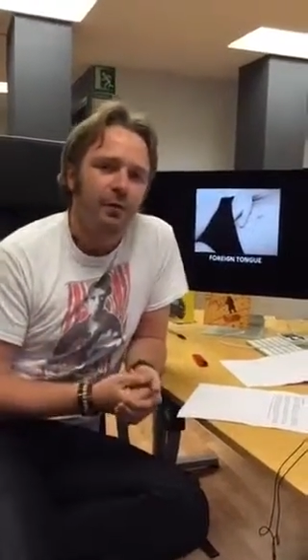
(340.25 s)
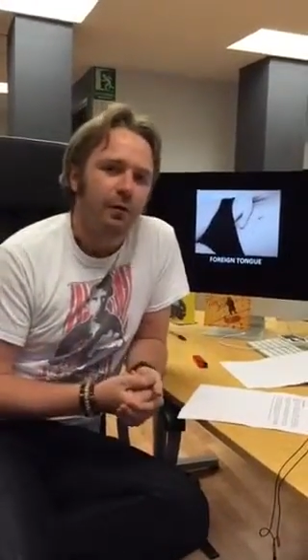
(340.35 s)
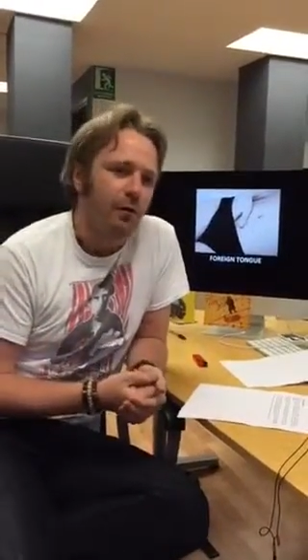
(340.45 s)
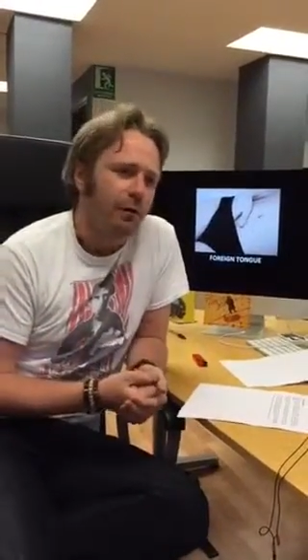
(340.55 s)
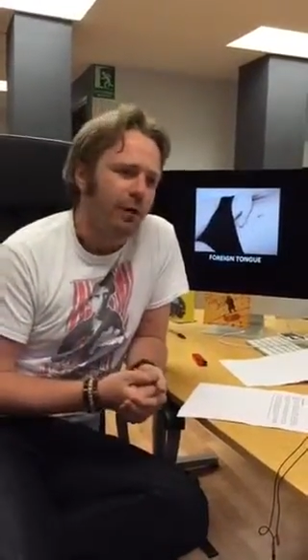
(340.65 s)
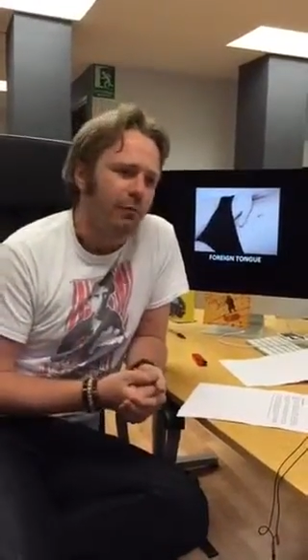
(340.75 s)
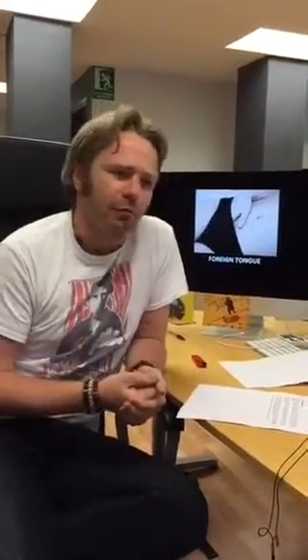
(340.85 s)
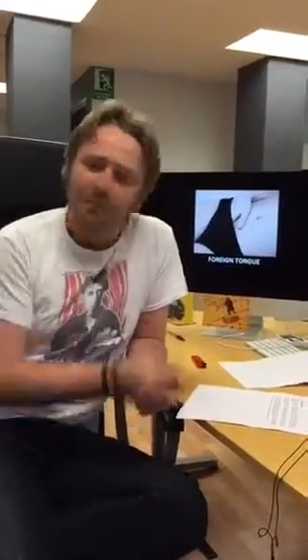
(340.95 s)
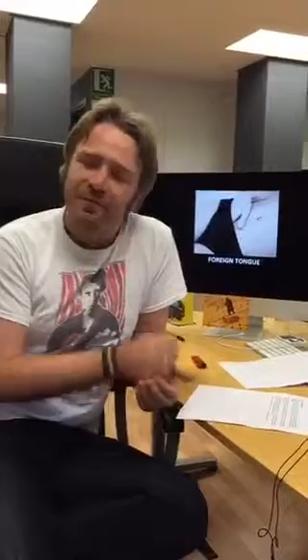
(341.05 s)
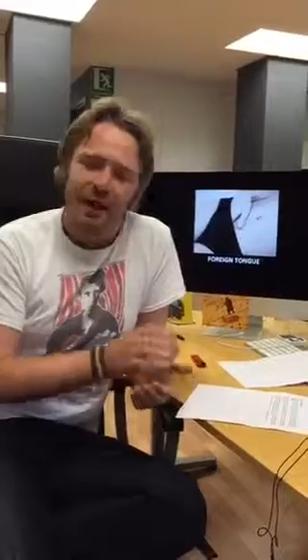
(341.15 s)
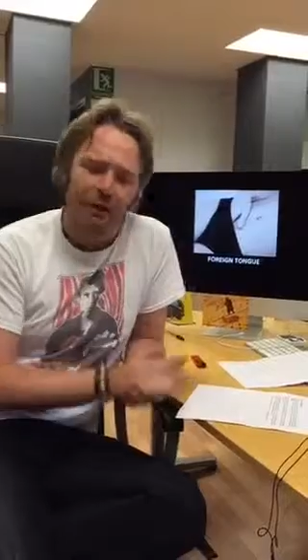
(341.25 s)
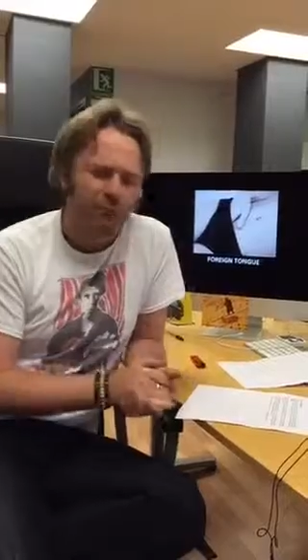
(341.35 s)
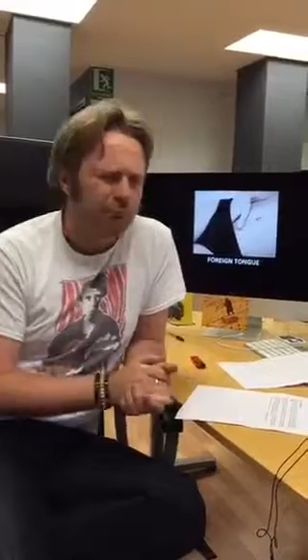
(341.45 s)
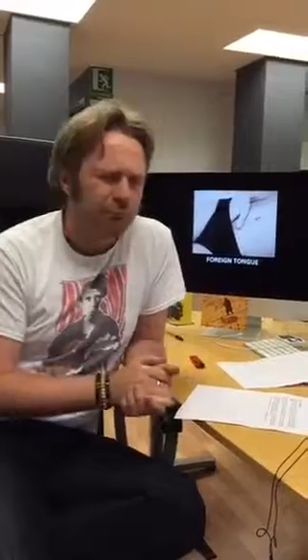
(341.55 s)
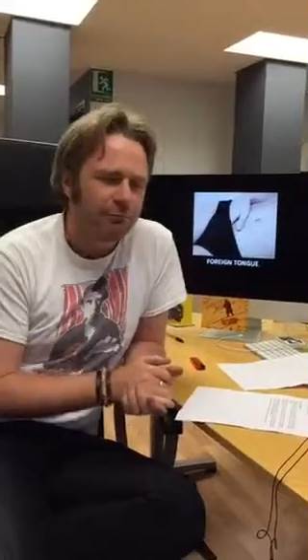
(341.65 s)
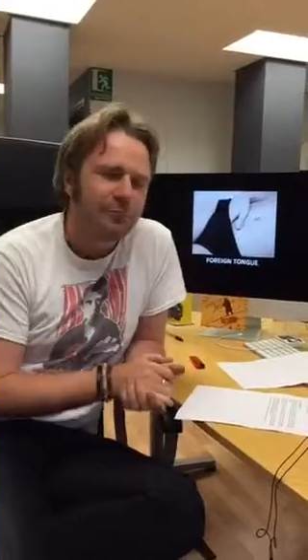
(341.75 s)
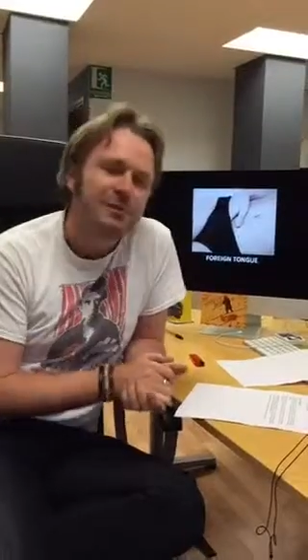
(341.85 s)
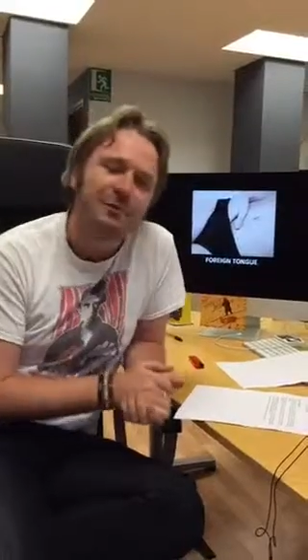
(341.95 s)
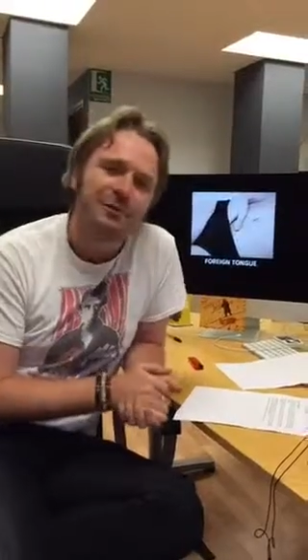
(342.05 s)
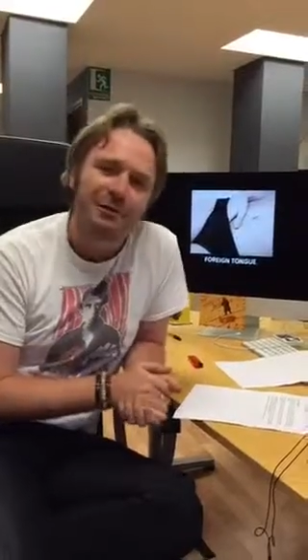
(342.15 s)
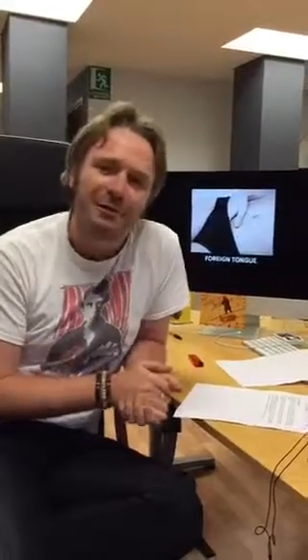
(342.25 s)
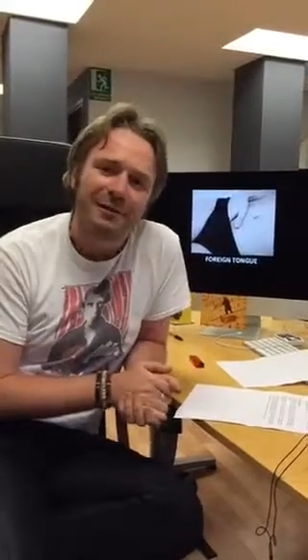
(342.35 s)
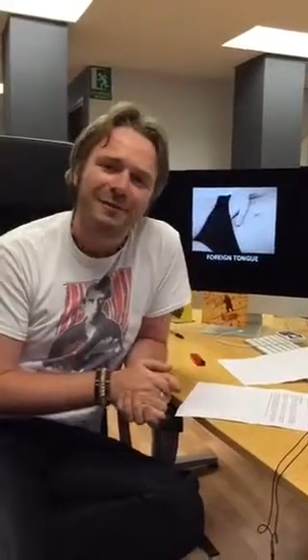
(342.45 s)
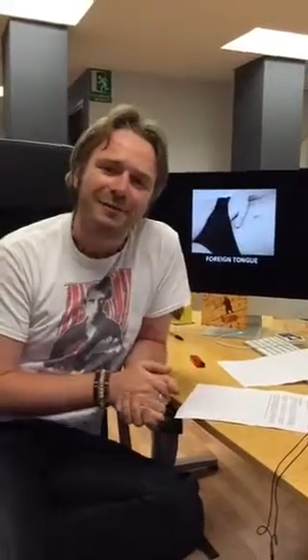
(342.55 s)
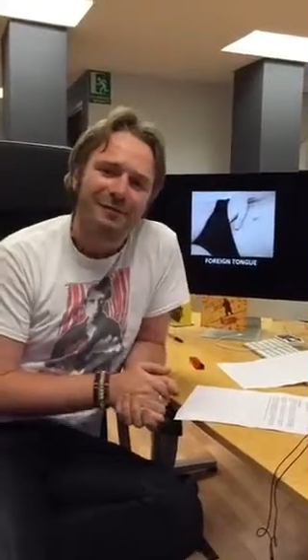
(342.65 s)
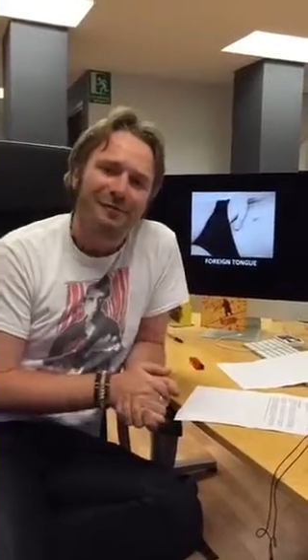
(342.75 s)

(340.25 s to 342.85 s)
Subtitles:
or rubbed down, to a short list of